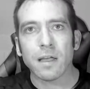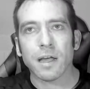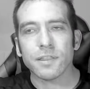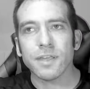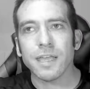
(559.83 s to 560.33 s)

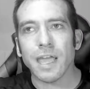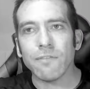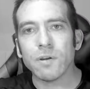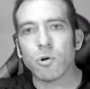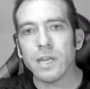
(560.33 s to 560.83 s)
I think
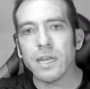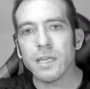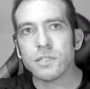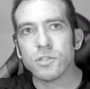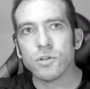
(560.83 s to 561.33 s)
everybody
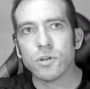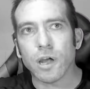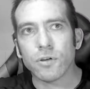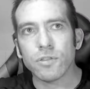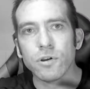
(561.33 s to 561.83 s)
needs to
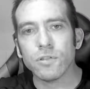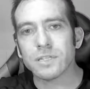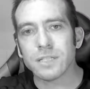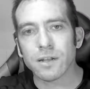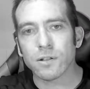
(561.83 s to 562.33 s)
go through
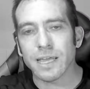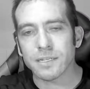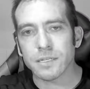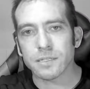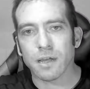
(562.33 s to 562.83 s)
this little
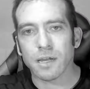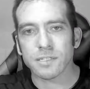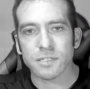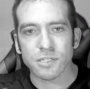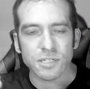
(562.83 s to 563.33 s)

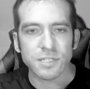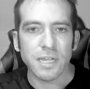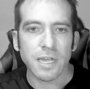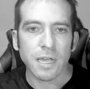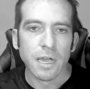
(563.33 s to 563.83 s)
exercise and just
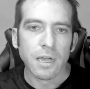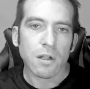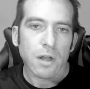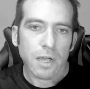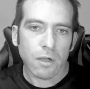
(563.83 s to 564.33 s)
see,
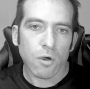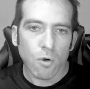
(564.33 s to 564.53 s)
like,